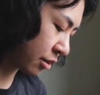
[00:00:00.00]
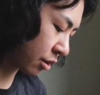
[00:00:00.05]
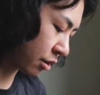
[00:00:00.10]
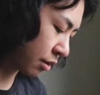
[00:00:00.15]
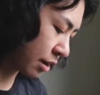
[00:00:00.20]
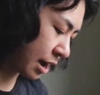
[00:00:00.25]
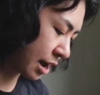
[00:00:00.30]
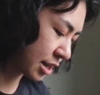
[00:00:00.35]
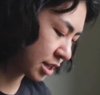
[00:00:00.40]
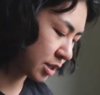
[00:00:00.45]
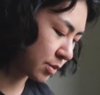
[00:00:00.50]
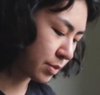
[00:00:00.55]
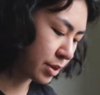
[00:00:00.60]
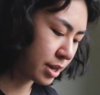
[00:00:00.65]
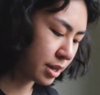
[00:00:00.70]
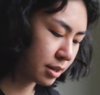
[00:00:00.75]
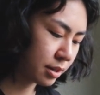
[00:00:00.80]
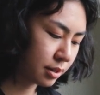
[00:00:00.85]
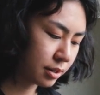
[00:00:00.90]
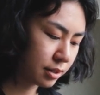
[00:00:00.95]
and
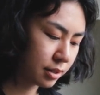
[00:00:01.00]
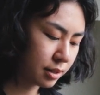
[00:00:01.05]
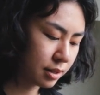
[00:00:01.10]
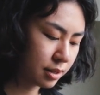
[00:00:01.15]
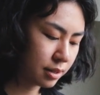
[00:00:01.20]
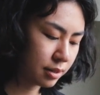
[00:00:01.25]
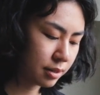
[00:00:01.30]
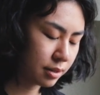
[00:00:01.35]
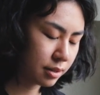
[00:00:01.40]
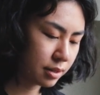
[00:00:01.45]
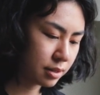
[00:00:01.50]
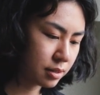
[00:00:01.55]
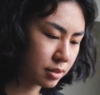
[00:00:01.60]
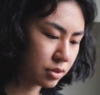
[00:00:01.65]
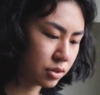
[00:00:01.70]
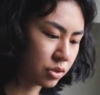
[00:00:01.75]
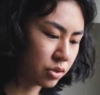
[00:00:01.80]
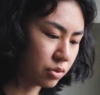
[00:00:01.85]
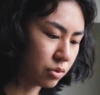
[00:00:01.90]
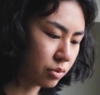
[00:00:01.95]
harassment
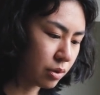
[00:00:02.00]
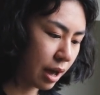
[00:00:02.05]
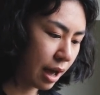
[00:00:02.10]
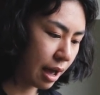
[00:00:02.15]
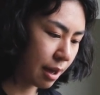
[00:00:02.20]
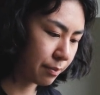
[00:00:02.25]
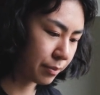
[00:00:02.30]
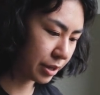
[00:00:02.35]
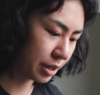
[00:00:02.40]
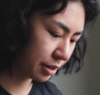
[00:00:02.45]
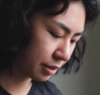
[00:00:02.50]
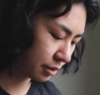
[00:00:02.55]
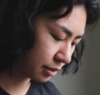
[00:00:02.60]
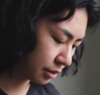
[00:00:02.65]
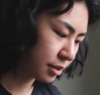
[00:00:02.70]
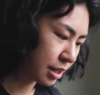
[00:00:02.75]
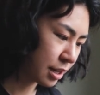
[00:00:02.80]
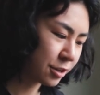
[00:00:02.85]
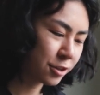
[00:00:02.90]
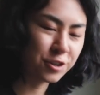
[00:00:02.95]
to happen.
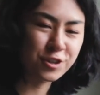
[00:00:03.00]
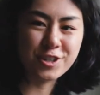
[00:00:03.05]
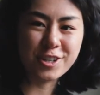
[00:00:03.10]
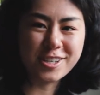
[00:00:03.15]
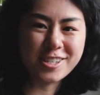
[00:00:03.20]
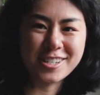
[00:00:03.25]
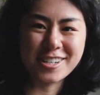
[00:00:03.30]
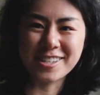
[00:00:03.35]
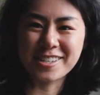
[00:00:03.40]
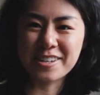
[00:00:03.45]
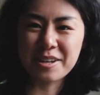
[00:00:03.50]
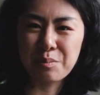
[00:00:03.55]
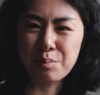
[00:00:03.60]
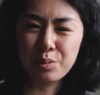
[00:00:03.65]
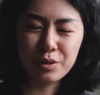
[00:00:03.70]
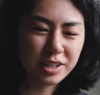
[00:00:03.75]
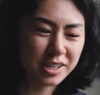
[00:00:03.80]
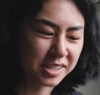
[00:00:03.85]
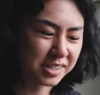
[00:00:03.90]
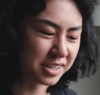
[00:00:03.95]
Then you're just as
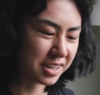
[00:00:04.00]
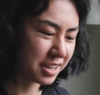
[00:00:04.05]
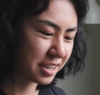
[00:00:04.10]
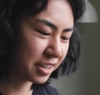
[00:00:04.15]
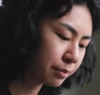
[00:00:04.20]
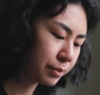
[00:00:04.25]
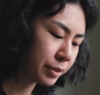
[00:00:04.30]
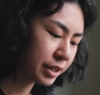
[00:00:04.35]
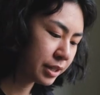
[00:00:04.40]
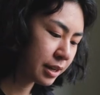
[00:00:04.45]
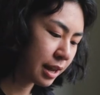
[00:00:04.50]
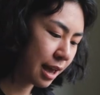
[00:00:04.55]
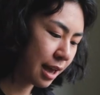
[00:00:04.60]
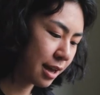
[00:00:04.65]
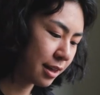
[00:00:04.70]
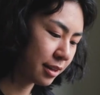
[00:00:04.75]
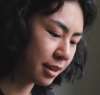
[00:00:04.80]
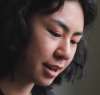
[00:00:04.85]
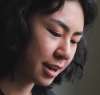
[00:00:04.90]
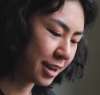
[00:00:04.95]
complicit. Be an
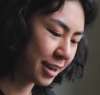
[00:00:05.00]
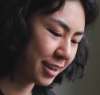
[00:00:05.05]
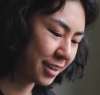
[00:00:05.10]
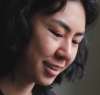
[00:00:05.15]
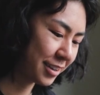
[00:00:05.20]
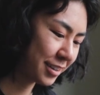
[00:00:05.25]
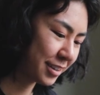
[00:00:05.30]
ally.